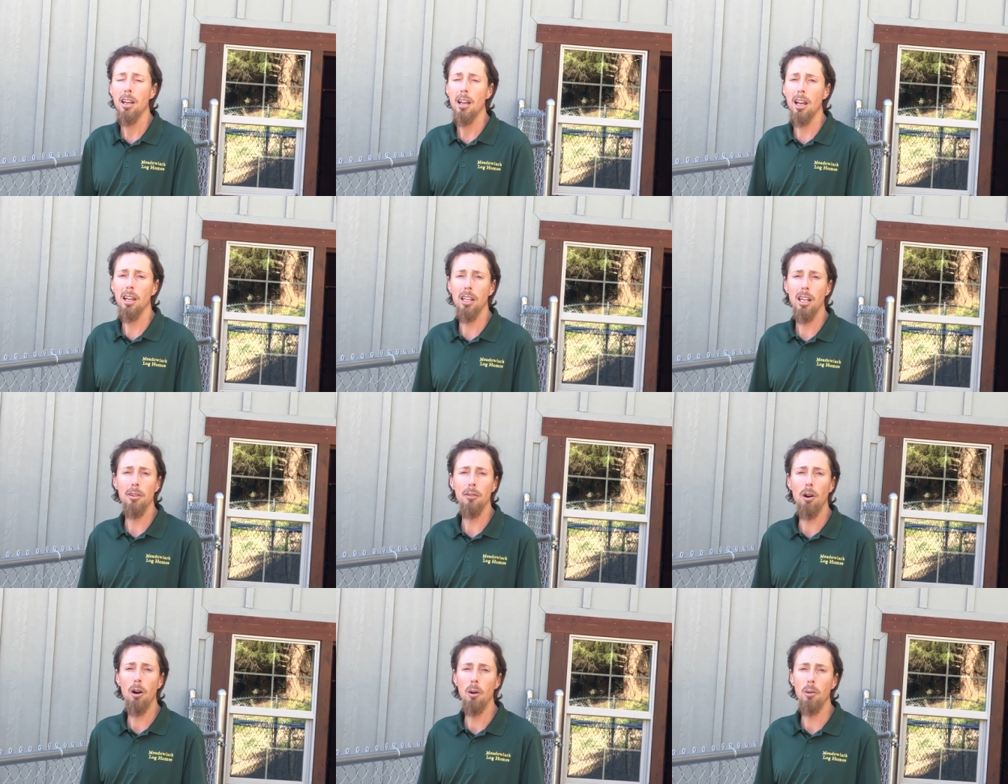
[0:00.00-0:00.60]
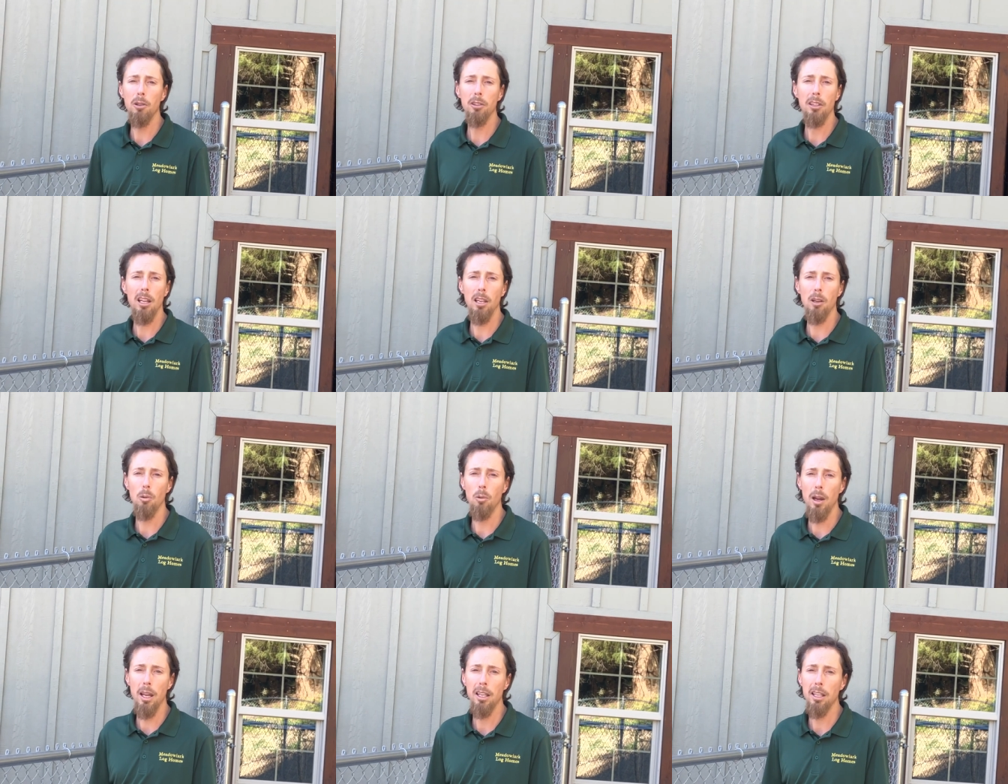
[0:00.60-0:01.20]
and I've always had a
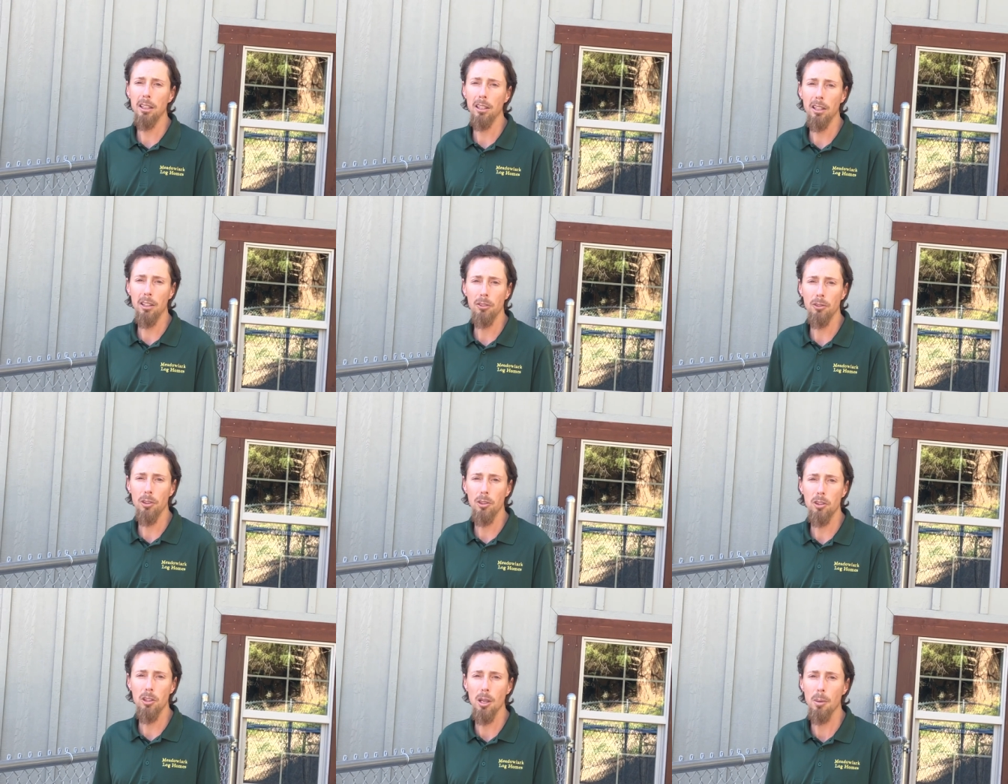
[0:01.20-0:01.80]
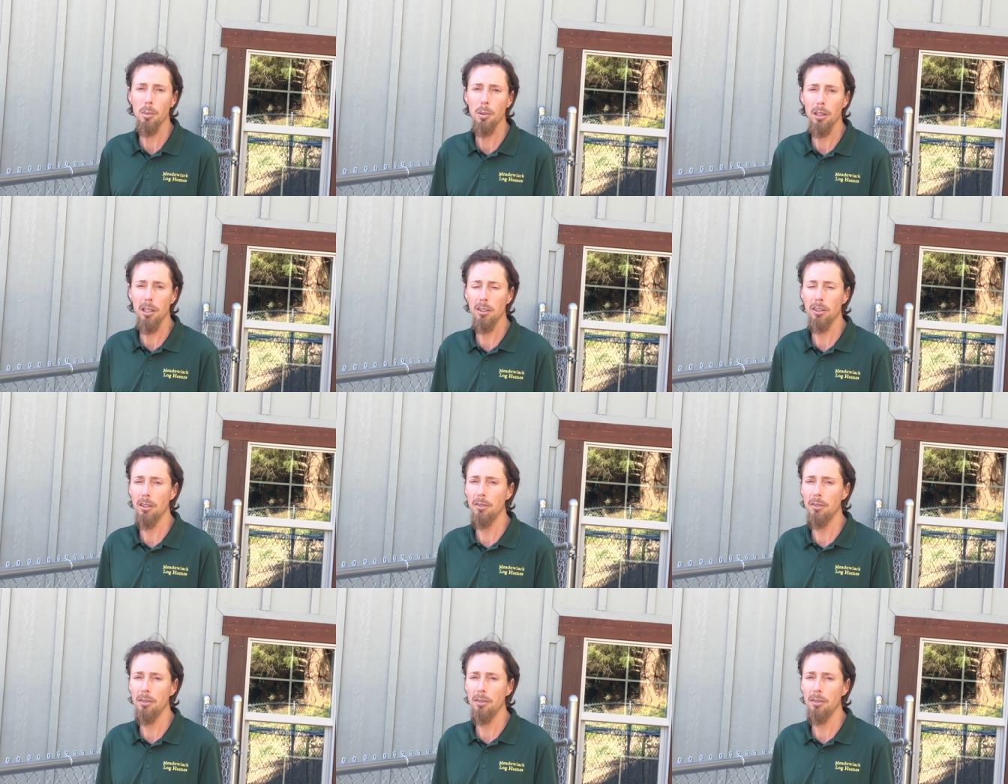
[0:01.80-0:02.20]
waiting list for Schipperkes.